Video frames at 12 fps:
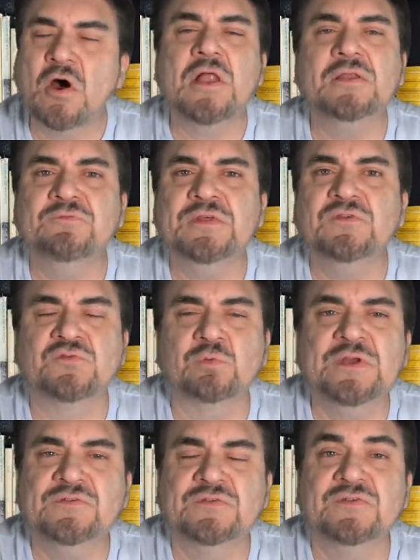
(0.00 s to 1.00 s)
All of these
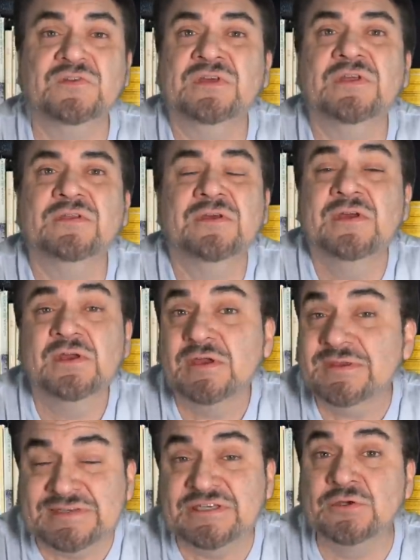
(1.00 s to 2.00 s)
reasons can
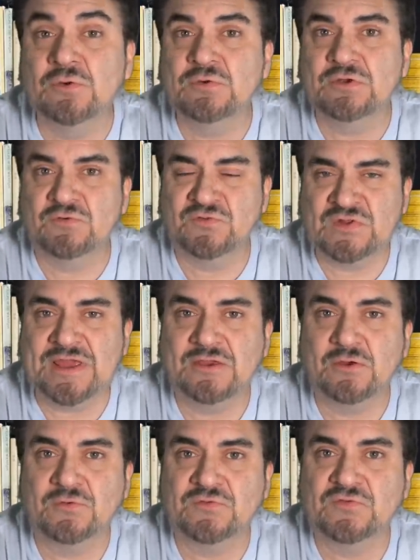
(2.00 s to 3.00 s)
kill your
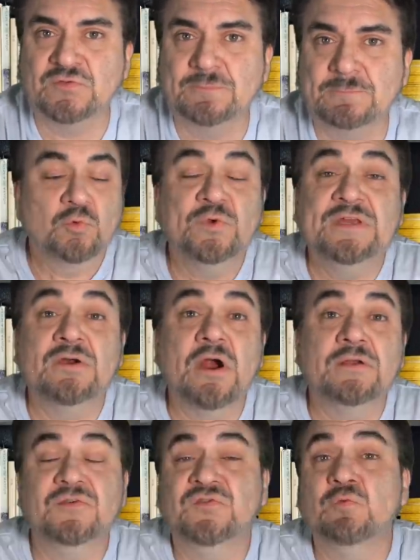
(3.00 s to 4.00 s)
sales.
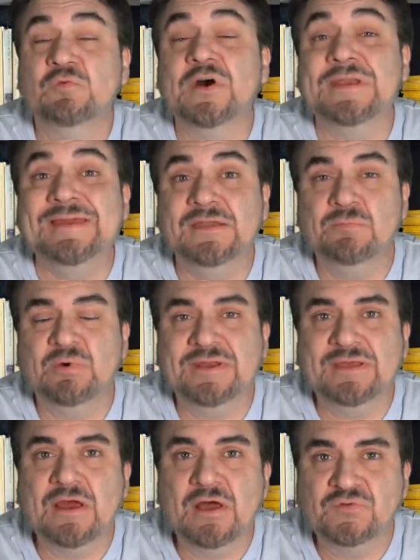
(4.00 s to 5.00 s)
Regardless of what
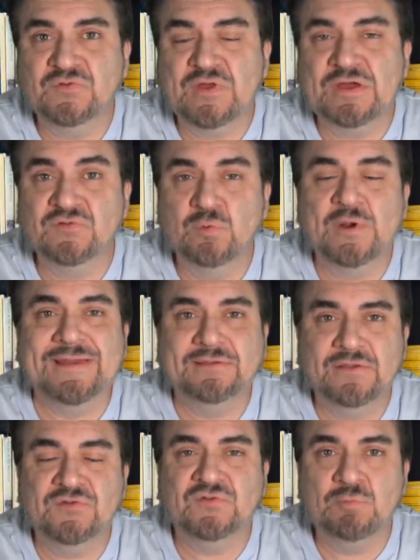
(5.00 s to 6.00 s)
anybody else says, when
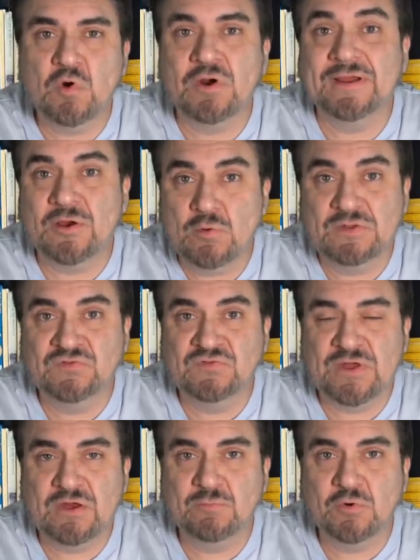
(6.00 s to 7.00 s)
I list more, I
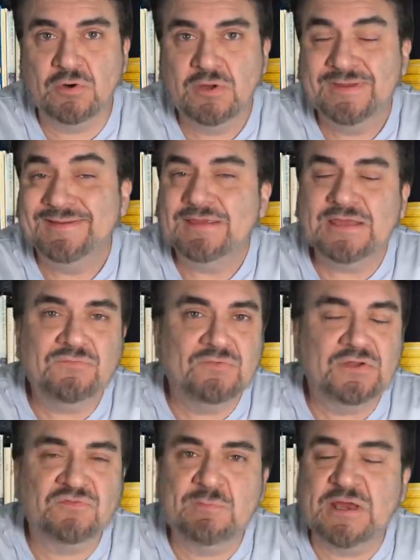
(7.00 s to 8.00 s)
always sell more.
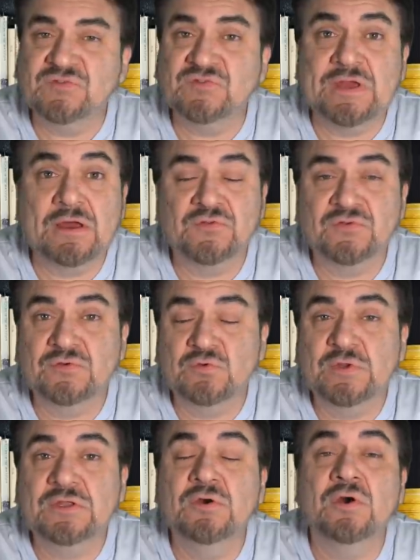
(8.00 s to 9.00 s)
Even if my sales are
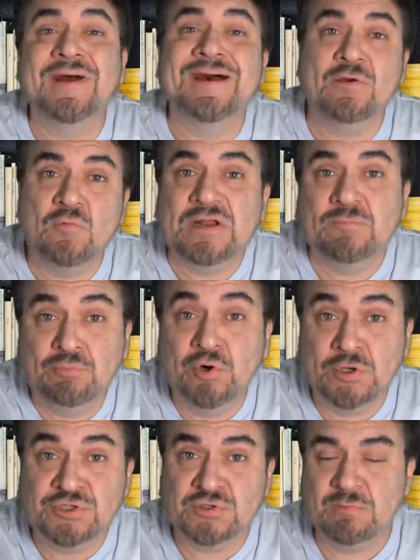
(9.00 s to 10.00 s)
doing good, I want
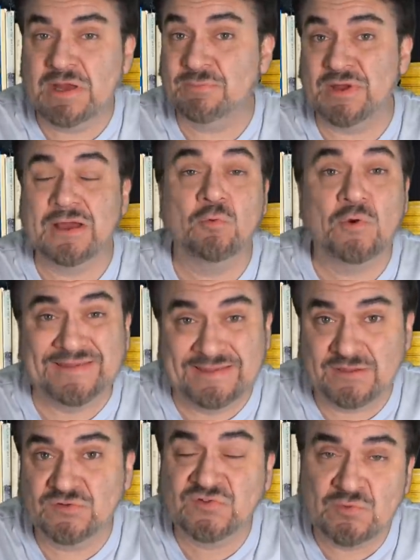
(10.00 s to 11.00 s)
to push them up. I want
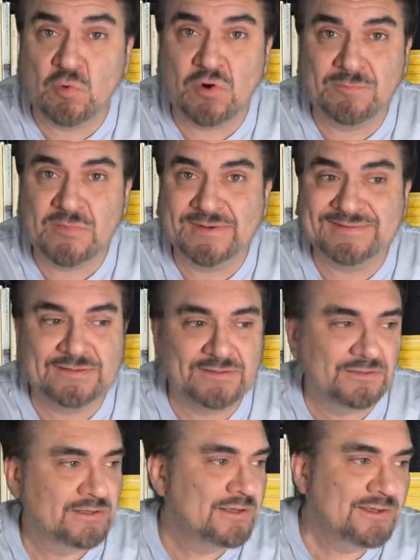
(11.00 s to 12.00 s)
to get some more money
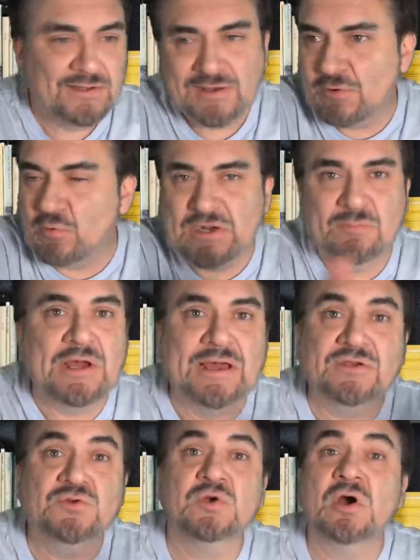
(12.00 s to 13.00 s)
in. I want to
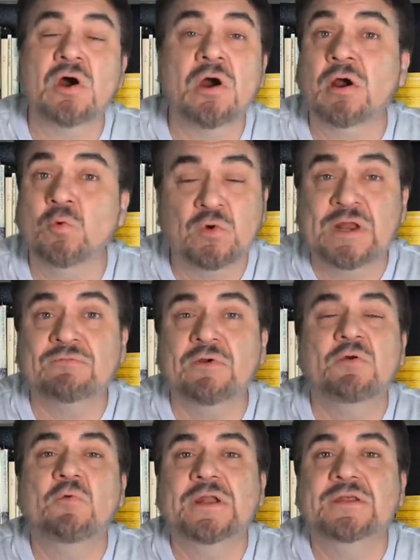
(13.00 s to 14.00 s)
buy a new car,
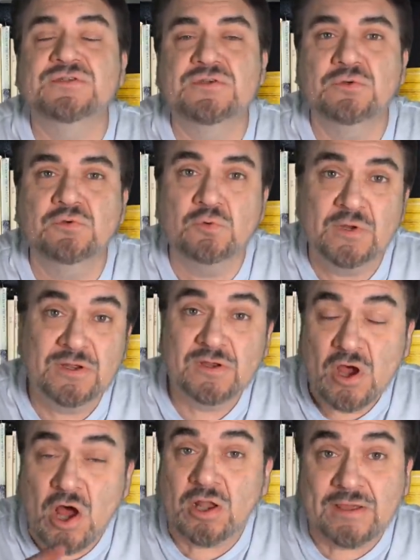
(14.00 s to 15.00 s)
whatever I want to do.
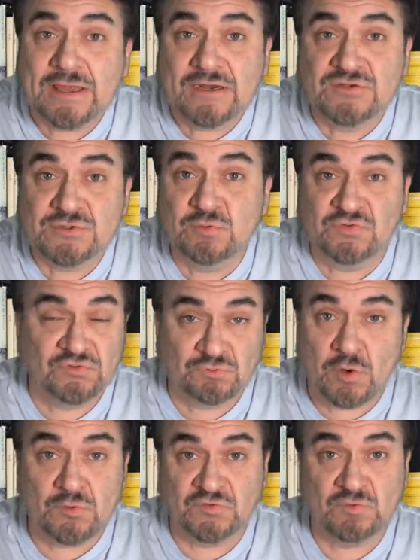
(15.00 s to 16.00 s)
All I got to do is
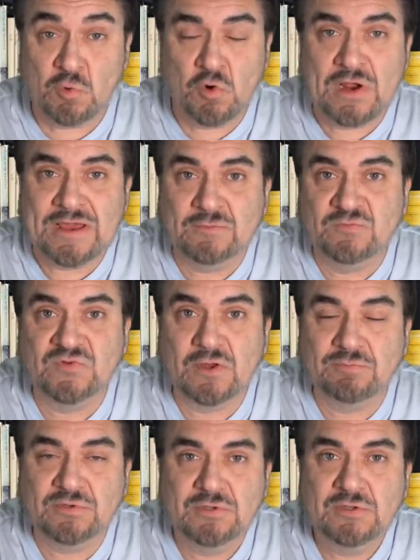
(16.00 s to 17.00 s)
throw some more
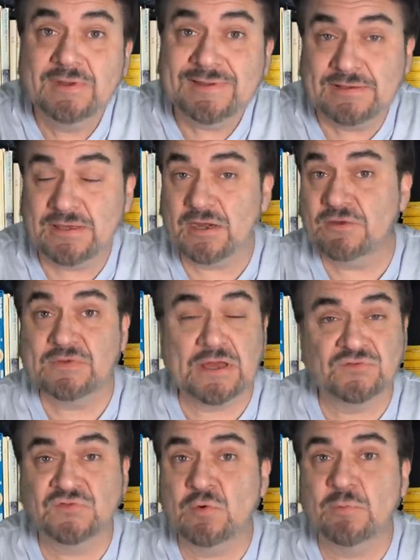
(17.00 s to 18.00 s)
items up. And again, I've
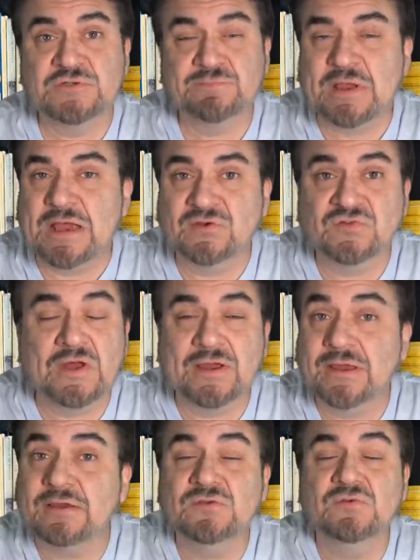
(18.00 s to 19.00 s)
got so much
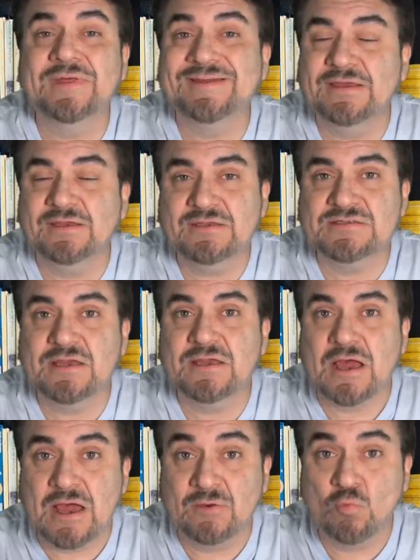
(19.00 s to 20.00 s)
backstock, I can do that any
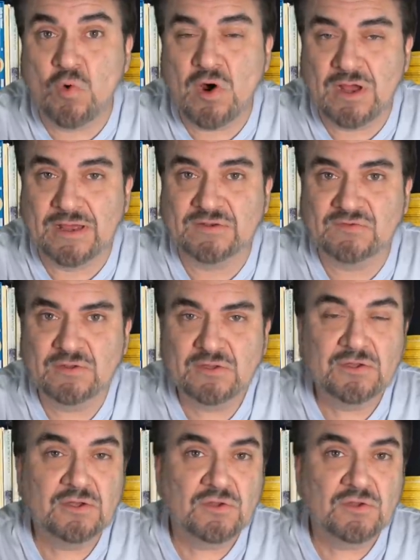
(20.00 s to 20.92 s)
day I want.